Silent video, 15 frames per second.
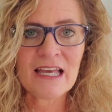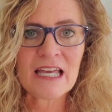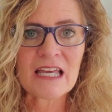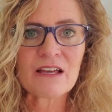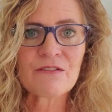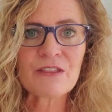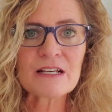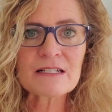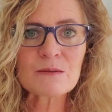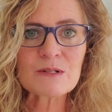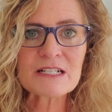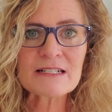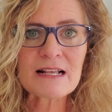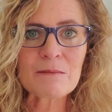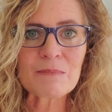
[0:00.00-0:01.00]
if this was
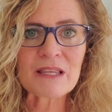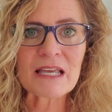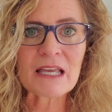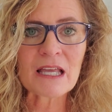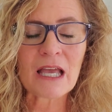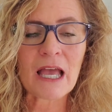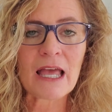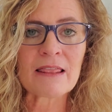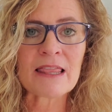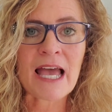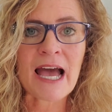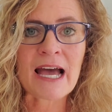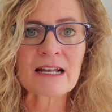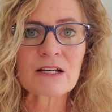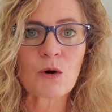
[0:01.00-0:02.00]
something
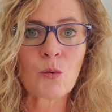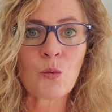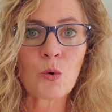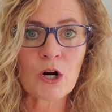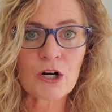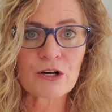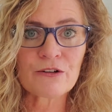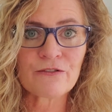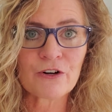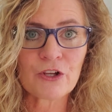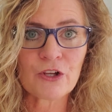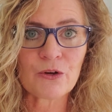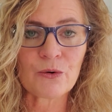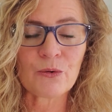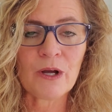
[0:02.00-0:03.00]
that worked for
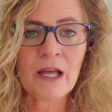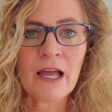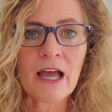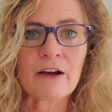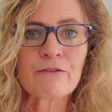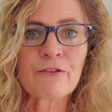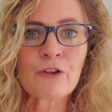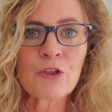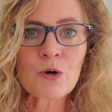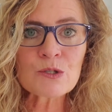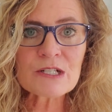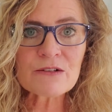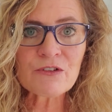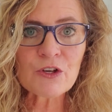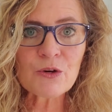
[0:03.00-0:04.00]
you. And for those
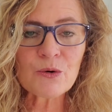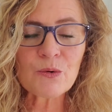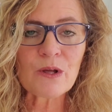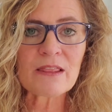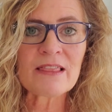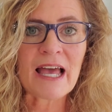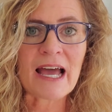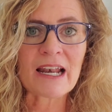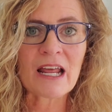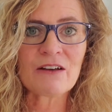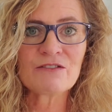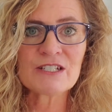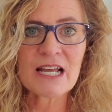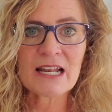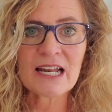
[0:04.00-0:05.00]
of you that have
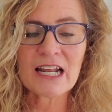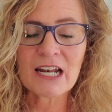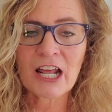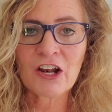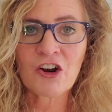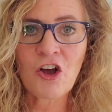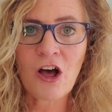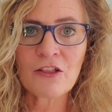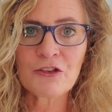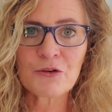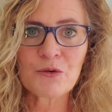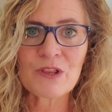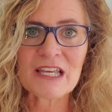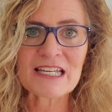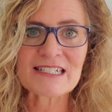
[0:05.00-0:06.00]
done it and gone through
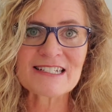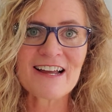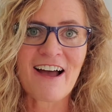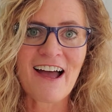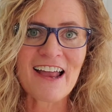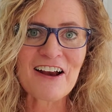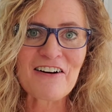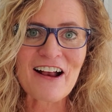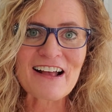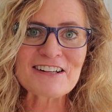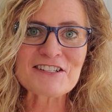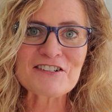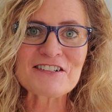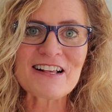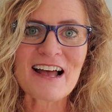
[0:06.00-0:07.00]
the entire
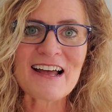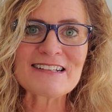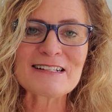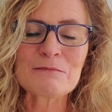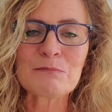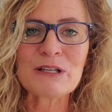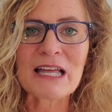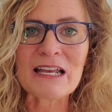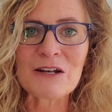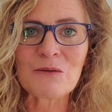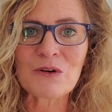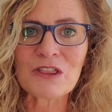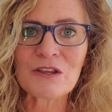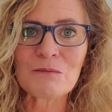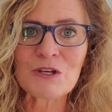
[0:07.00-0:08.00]
exercise and played it
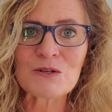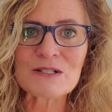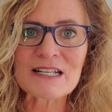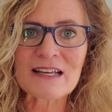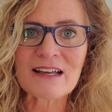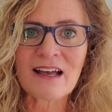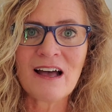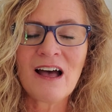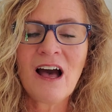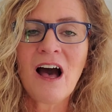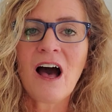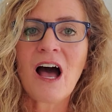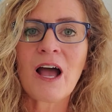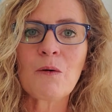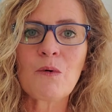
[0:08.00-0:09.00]
with the music,
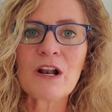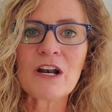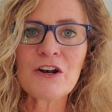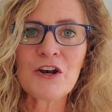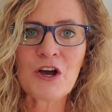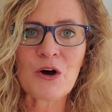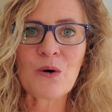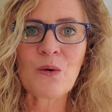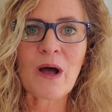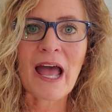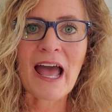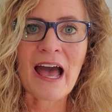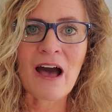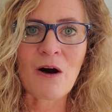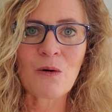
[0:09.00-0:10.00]
I want to know
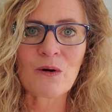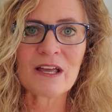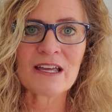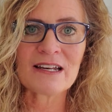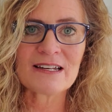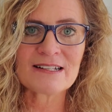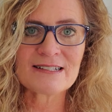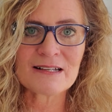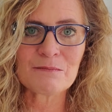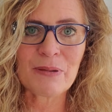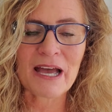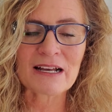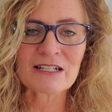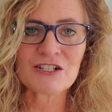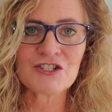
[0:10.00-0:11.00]
how it has
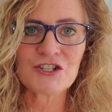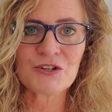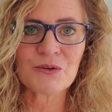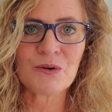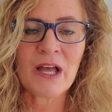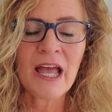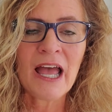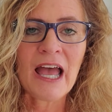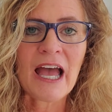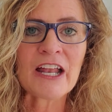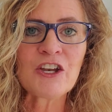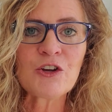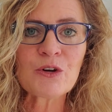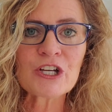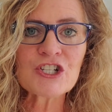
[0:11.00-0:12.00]
impacted you. And
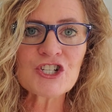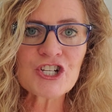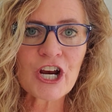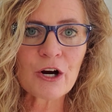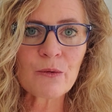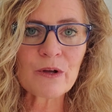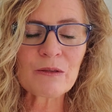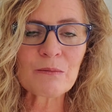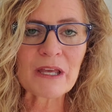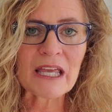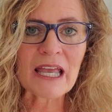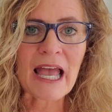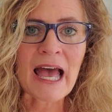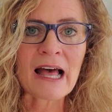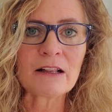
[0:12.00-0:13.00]
you can share with
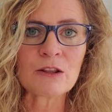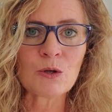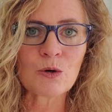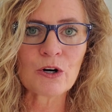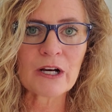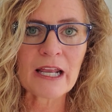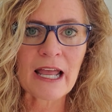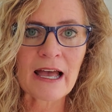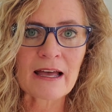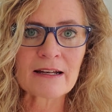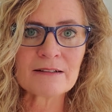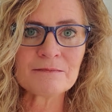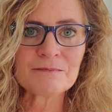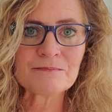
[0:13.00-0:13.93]
me at LoriAnn,